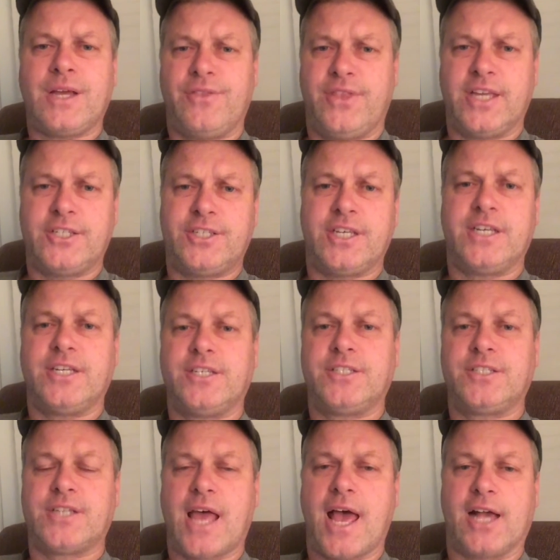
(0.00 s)
this
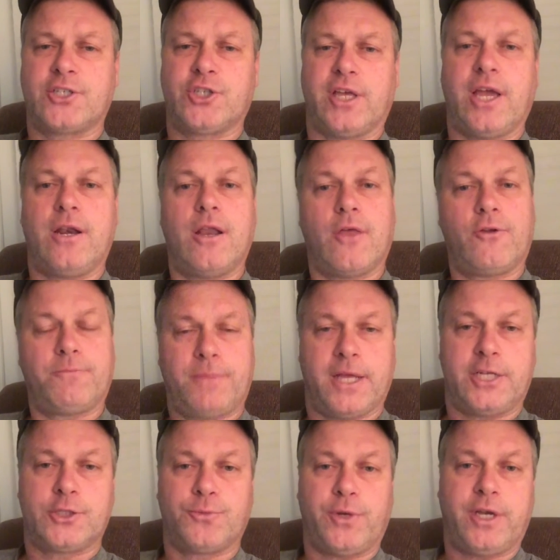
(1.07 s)
is actually another
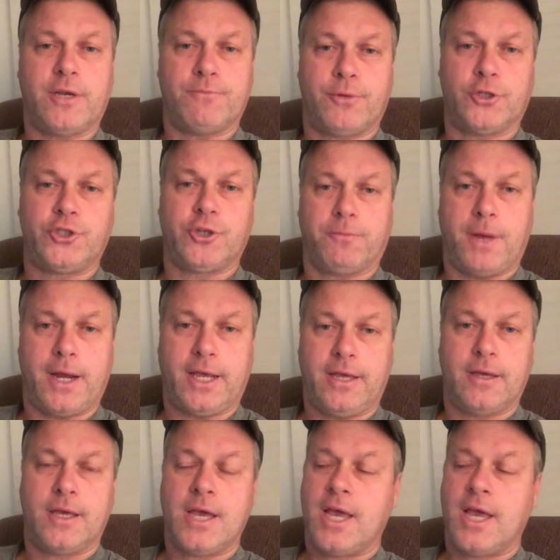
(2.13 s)
place where you can put your money.